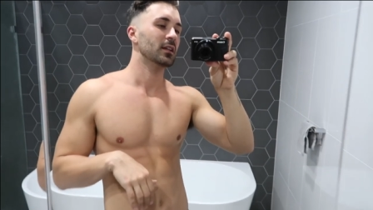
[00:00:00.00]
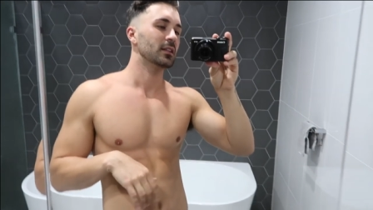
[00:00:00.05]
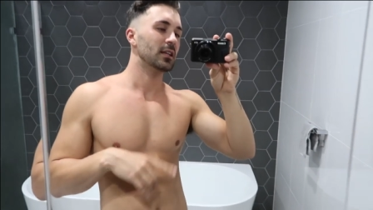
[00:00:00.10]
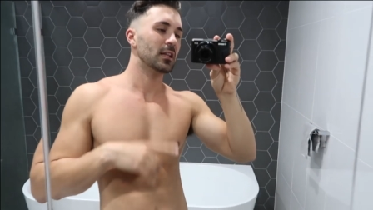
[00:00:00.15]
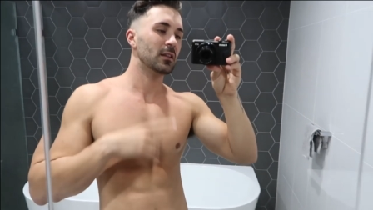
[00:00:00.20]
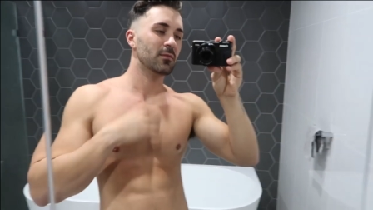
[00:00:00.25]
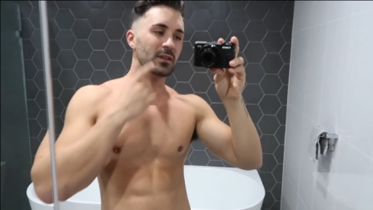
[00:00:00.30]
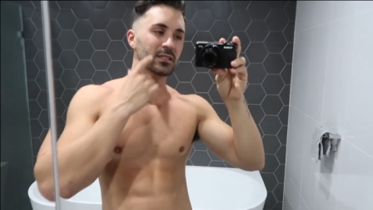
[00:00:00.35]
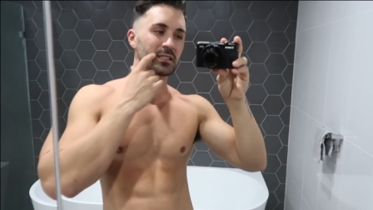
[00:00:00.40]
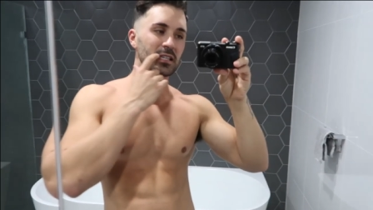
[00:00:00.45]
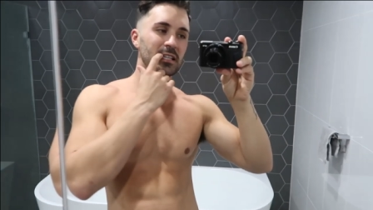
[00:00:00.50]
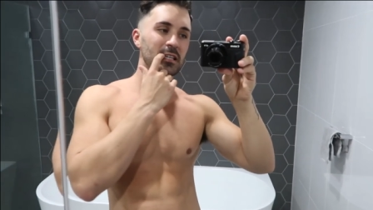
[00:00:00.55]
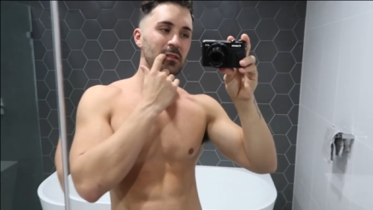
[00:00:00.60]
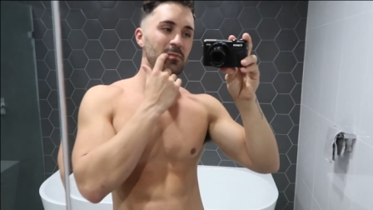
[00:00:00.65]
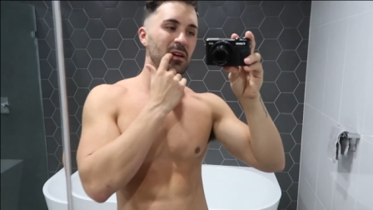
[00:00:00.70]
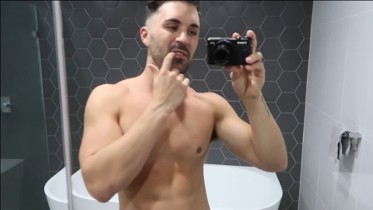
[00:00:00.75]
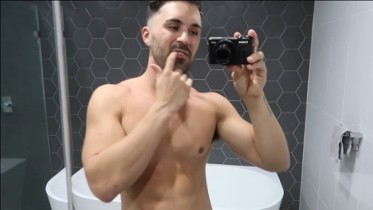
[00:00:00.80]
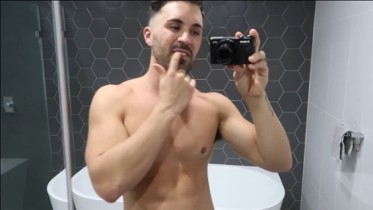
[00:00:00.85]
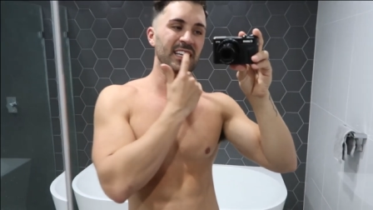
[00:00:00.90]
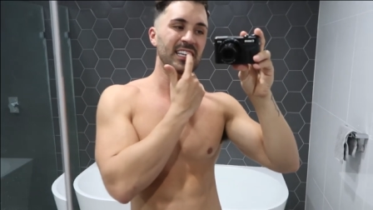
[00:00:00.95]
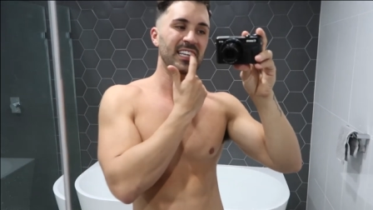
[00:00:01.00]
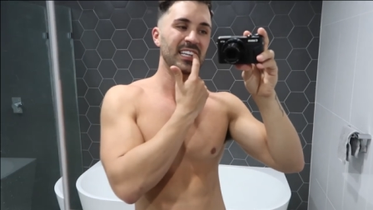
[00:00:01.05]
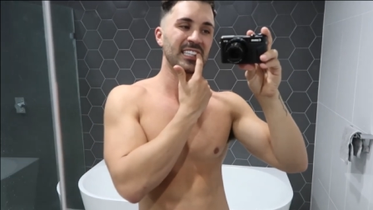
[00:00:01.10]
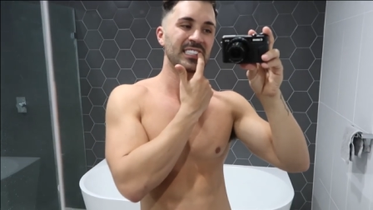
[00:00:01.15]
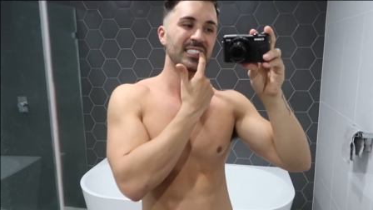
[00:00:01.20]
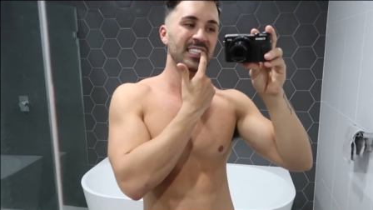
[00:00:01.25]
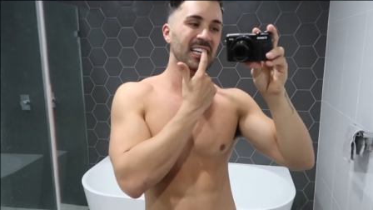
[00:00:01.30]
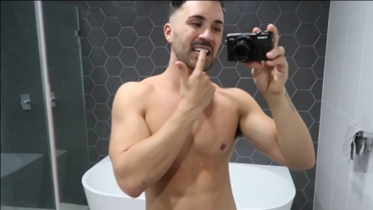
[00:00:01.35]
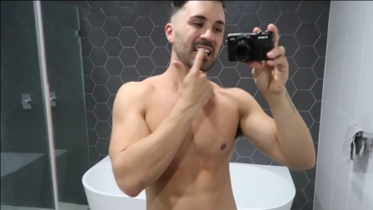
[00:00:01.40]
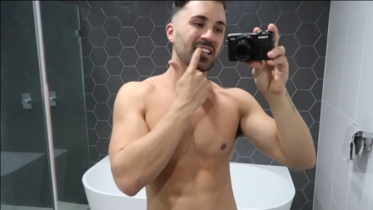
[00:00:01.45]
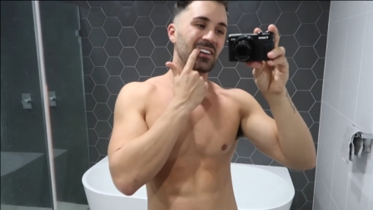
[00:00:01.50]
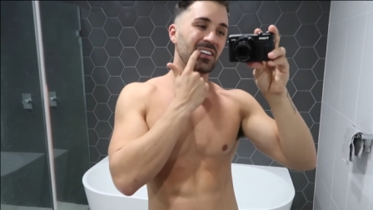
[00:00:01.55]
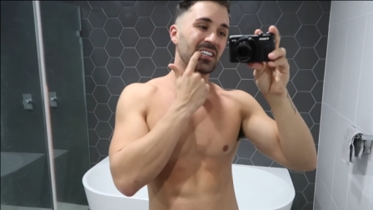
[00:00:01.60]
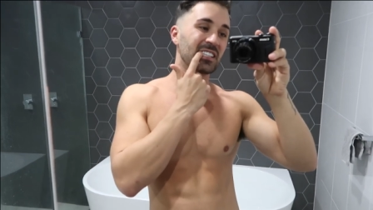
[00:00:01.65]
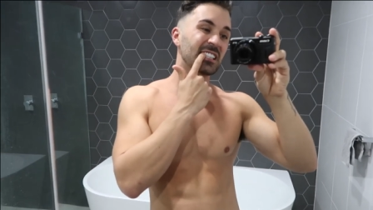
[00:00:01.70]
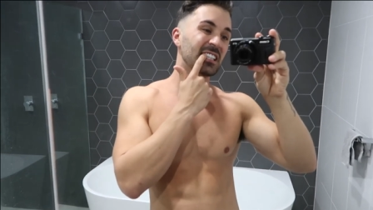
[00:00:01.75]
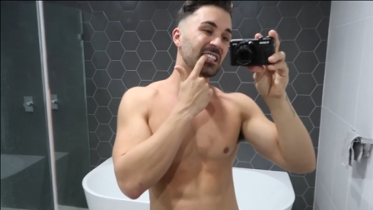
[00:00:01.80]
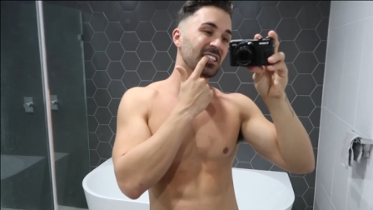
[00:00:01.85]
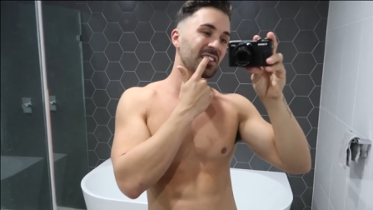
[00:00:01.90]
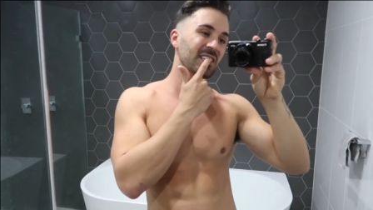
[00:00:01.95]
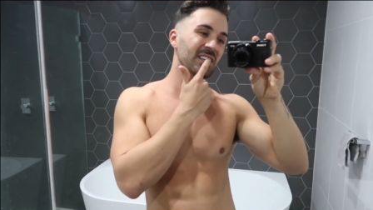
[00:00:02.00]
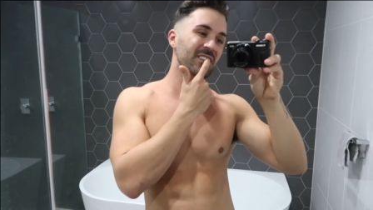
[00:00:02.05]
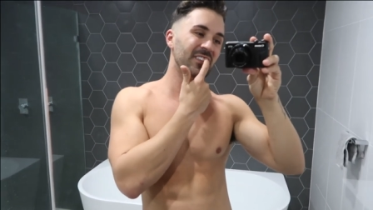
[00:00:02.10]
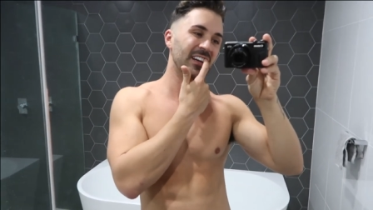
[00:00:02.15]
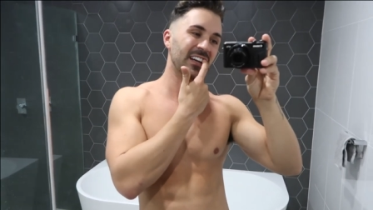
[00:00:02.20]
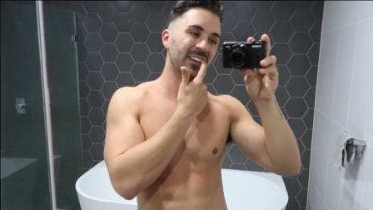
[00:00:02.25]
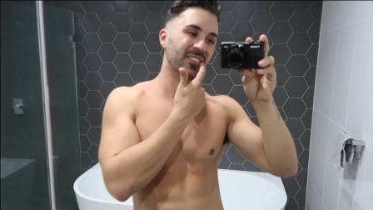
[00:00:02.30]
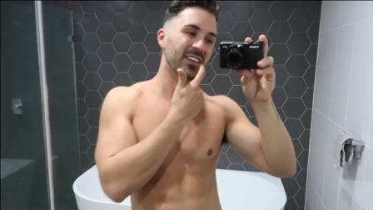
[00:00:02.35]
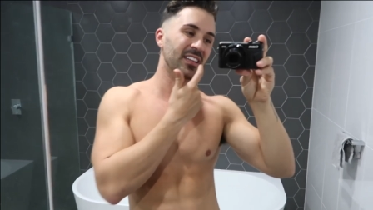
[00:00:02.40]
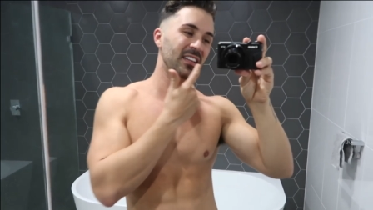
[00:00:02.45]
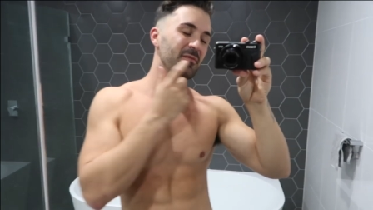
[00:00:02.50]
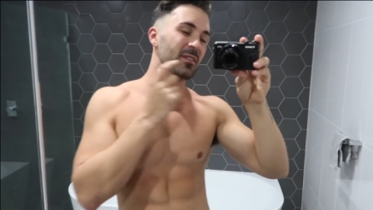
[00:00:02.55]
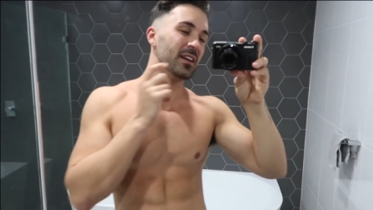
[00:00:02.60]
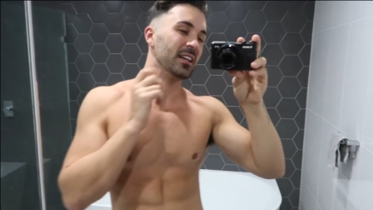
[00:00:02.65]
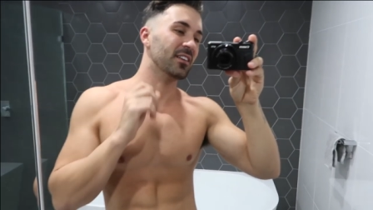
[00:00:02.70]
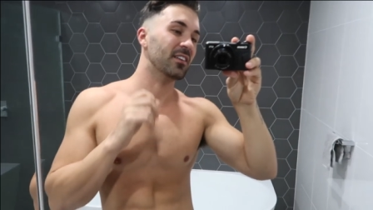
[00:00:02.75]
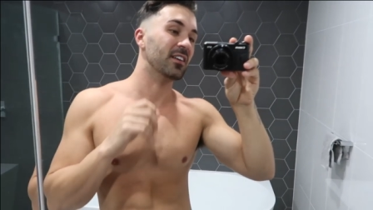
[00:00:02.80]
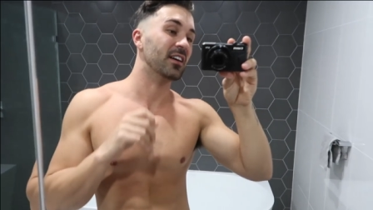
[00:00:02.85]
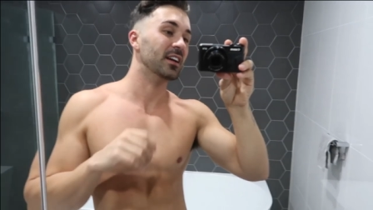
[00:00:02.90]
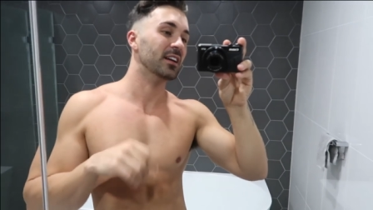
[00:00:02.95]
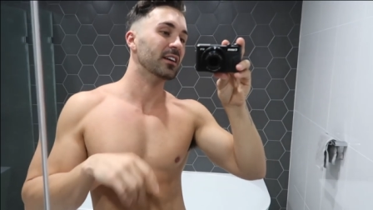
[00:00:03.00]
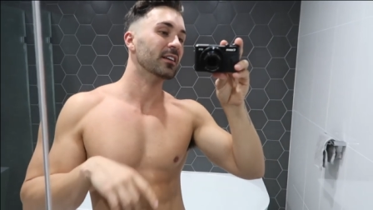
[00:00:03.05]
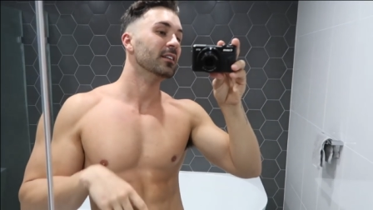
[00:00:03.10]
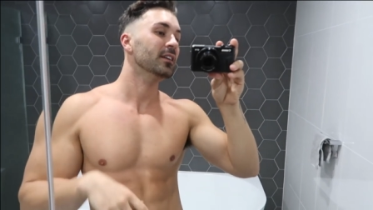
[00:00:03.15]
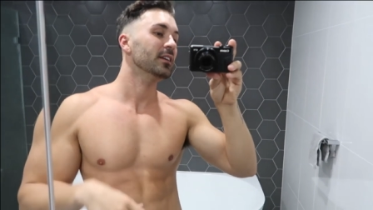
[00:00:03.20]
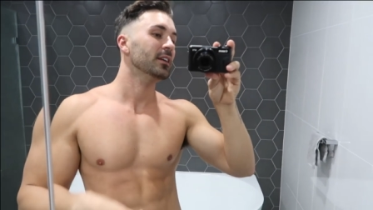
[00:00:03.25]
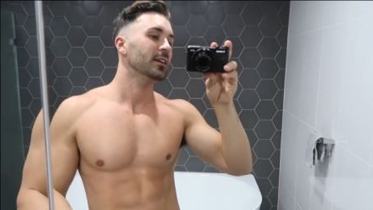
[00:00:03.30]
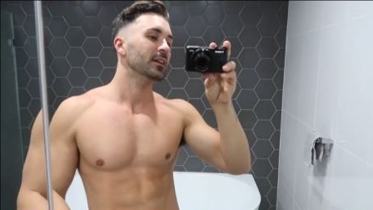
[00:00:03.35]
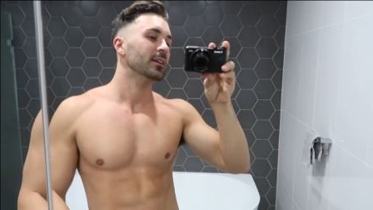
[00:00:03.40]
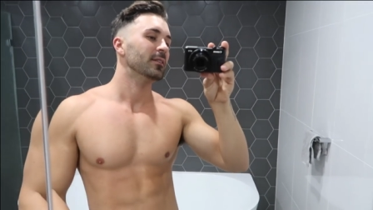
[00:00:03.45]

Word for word: They're the ones that did my veneers and honestly couldn't recommend them any higher.